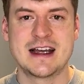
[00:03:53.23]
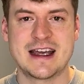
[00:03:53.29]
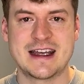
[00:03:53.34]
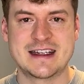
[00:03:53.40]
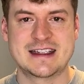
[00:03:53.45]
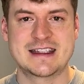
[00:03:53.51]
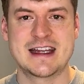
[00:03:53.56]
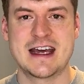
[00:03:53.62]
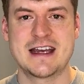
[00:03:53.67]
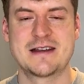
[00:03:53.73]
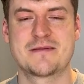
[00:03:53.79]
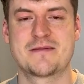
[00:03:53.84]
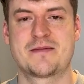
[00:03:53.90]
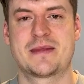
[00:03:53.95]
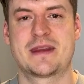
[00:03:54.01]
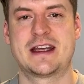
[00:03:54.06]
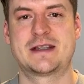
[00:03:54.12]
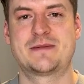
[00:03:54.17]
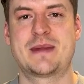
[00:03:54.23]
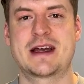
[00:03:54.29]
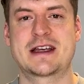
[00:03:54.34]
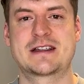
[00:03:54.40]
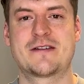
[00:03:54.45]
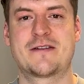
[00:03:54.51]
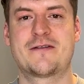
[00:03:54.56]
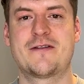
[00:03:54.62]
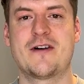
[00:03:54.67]
Instead, it's
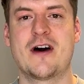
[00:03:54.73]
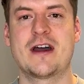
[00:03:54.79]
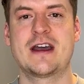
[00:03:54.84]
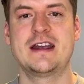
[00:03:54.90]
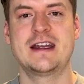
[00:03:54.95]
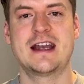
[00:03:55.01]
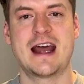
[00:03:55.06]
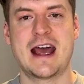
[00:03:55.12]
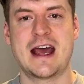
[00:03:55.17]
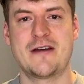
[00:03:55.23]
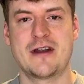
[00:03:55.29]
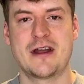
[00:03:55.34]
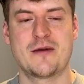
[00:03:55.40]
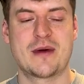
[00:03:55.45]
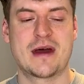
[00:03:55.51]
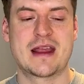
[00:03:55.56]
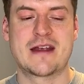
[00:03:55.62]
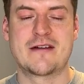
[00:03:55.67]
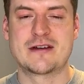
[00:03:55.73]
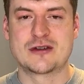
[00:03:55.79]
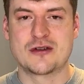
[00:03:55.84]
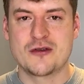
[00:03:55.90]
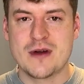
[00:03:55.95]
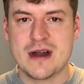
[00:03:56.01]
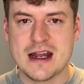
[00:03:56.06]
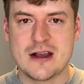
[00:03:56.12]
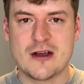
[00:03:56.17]
best to find an area where there is
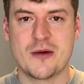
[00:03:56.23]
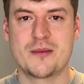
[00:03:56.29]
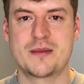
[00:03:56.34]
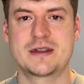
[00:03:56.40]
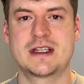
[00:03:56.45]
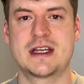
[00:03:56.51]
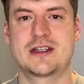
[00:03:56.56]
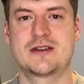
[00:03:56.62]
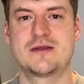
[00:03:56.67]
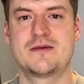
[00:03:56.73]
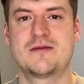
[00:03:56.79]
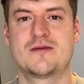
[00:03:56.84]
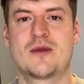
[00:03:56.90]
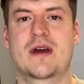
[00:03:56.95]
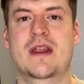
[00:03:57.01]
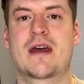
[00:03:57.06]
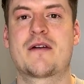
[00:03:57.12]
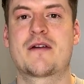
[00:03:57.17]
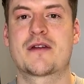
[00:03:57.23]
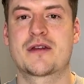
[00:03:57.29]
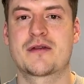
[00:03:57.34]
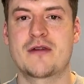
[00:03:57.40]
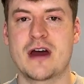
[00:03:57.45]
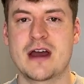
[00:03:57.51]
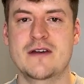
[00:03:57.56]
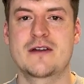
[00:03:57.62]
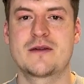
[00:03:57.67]
already competition, where there are
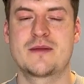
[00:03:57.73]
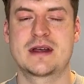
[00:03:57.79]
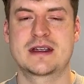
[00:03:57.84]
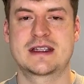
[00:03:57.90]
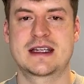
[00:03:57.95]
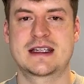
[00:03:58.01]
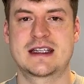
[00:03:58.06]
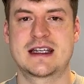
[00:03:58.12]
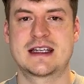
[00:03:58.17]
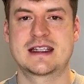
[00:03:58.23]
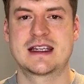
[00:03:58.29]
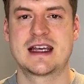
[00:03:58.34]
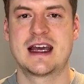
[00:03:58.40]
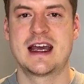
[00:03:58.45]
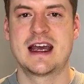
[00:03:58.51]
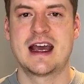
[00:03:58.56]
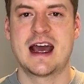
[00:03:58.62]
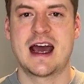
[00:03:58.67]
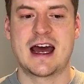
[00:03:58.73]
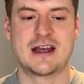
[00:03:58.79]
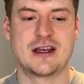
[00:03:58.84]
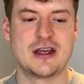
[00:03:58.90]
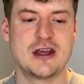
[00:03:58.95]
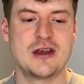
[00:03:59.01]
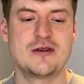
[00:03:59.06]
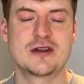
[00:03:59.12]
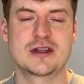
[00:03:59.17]
thriving businesses, and
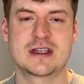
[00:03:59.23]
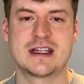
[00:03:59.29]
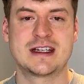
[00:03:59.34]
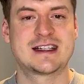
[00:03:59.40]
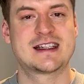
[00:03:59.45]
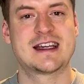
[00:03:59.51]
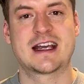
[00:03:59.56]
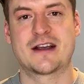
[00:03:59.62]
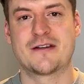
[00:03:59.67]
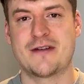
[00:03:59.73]
you just need to take a